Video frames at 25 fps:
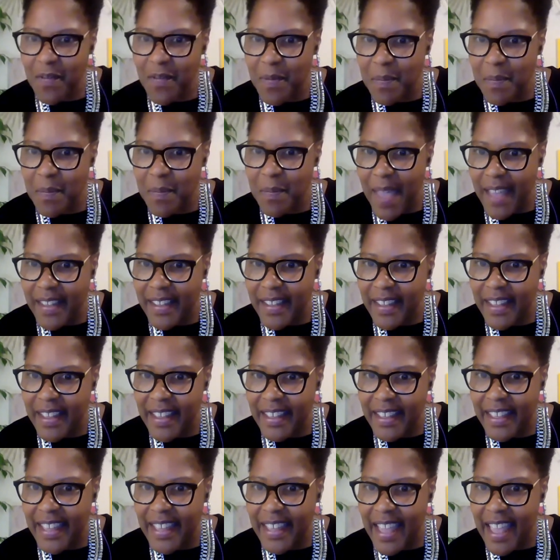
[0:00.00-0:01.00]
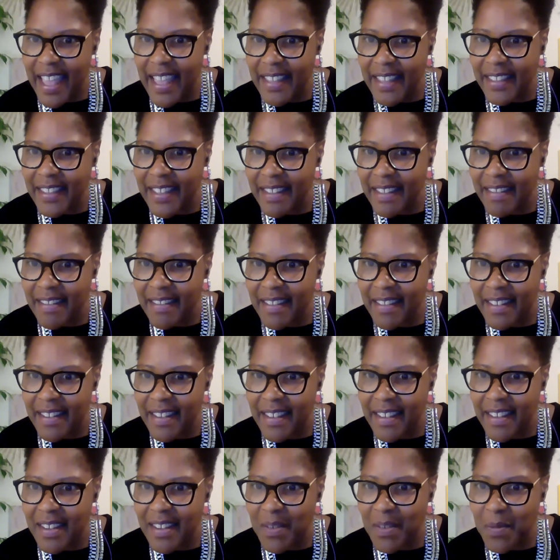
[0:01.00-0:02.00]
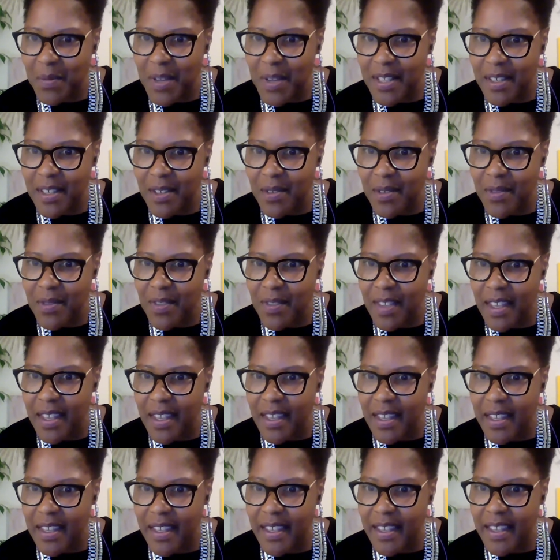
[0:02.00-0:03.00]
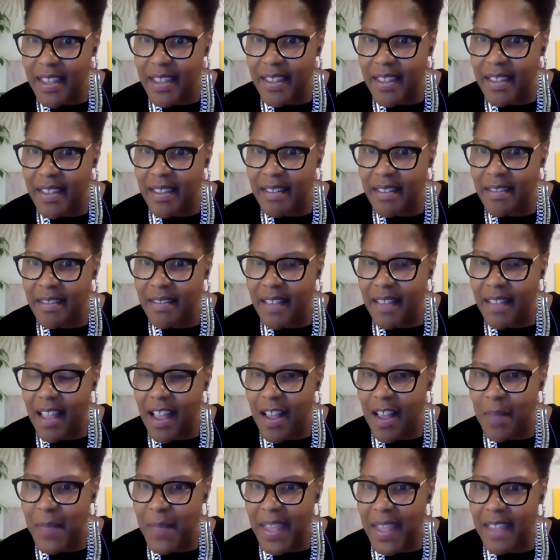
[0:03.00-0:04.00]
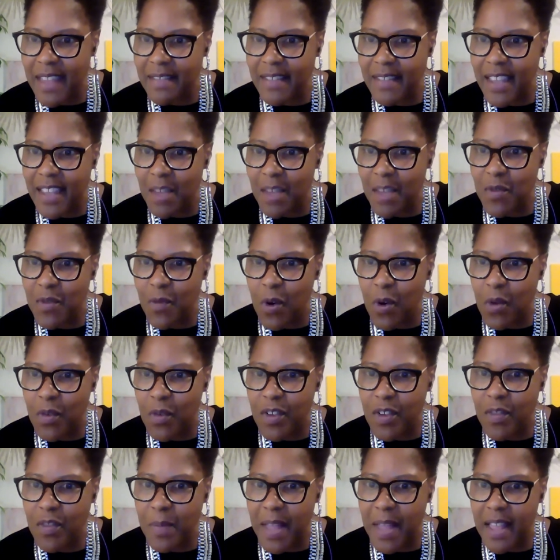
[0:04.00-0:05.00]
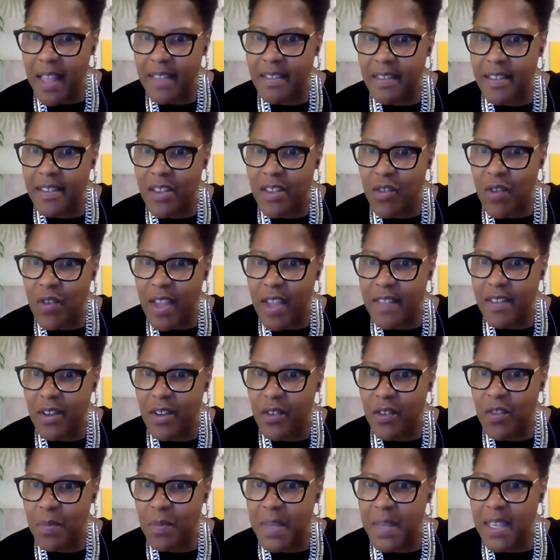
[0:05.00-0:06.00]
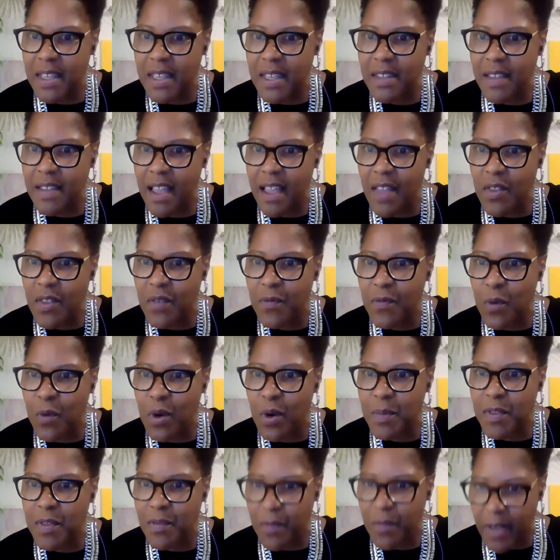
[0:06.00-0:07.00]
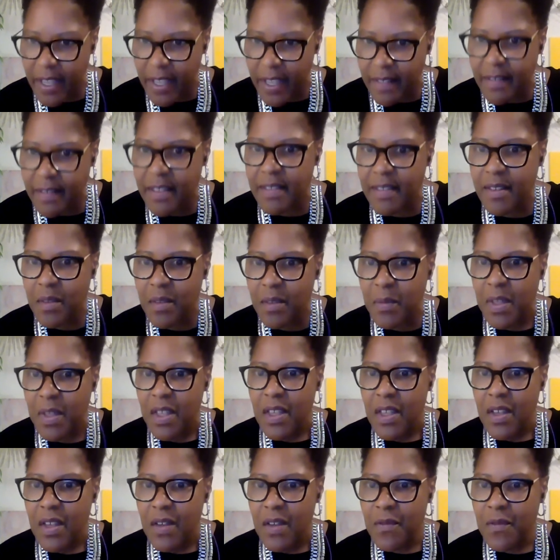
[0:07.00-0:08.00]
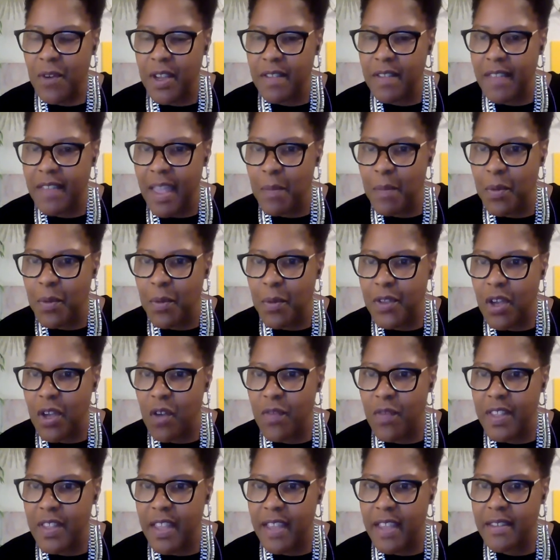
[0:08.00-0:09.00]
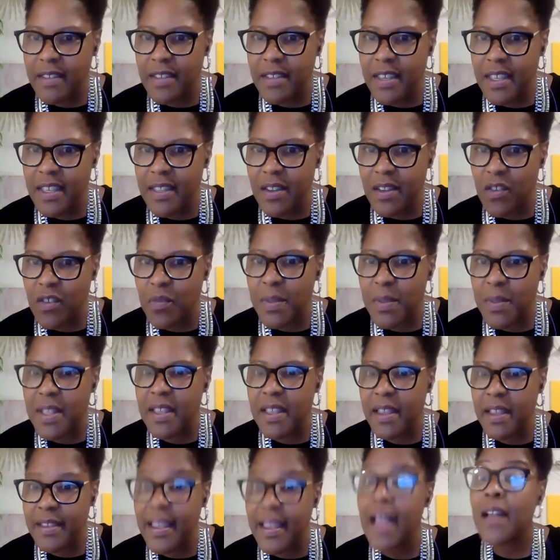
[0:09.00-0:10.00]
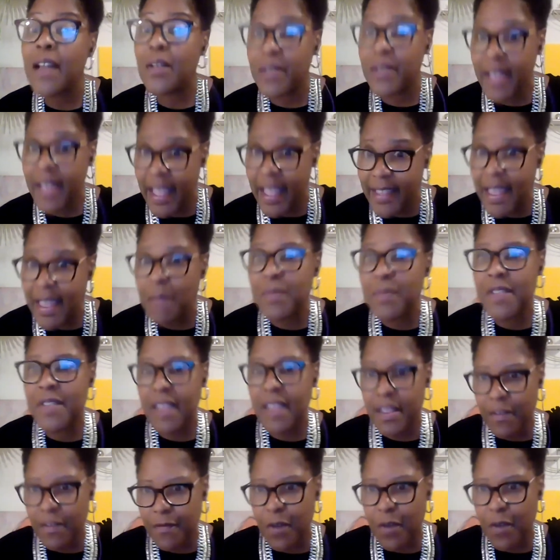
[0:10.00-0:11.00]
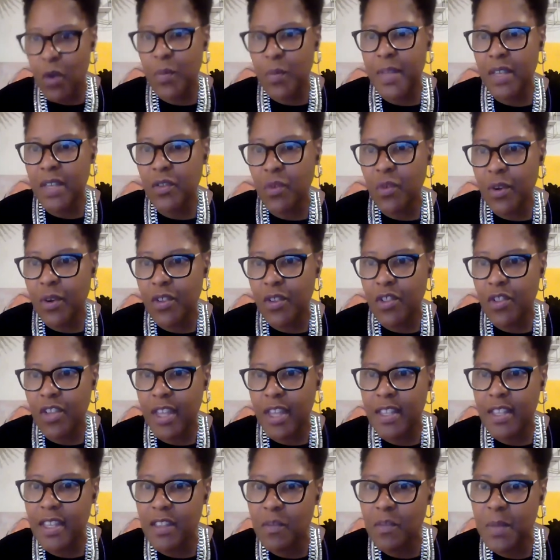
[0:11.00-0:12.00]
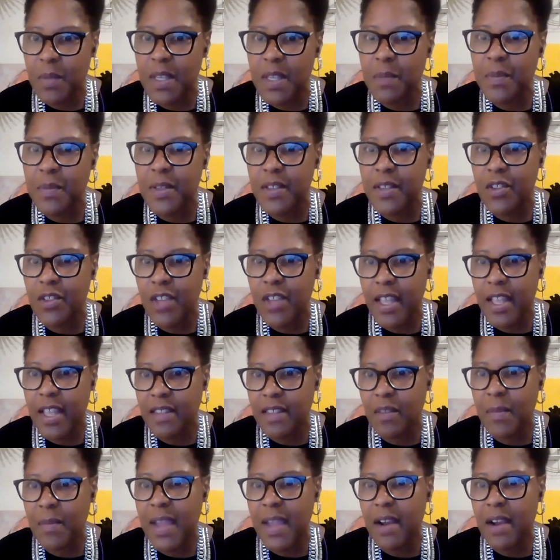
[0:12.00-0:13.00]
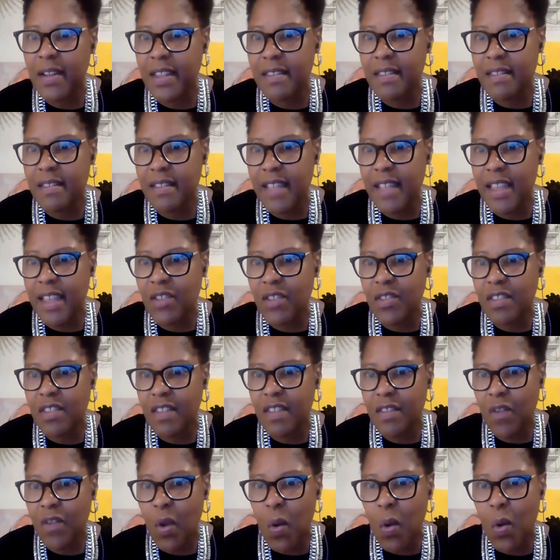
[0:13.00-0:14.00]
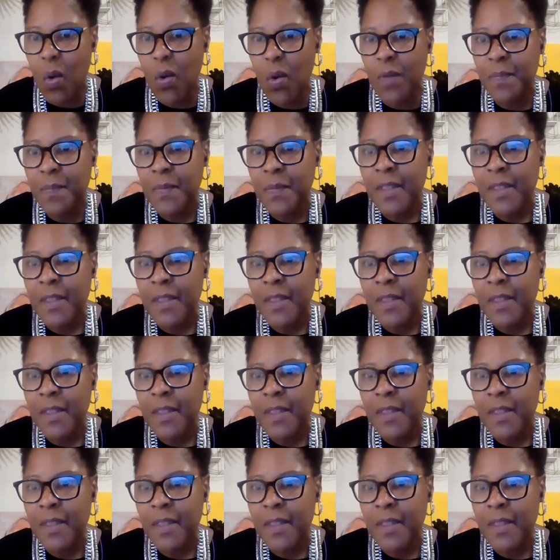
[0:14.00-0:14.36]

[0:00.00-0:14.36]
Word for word: Becca again. Let's mm-hmm. see. Mm-hmm. What do you think is um, ACM's role, response in addressing or speaking to other forms of racism? For mm-hmm. example, with COVID 19, there's been, oh, okay, yep, xenophobia towards Chinese people and Chinese Americans and Asians as a whole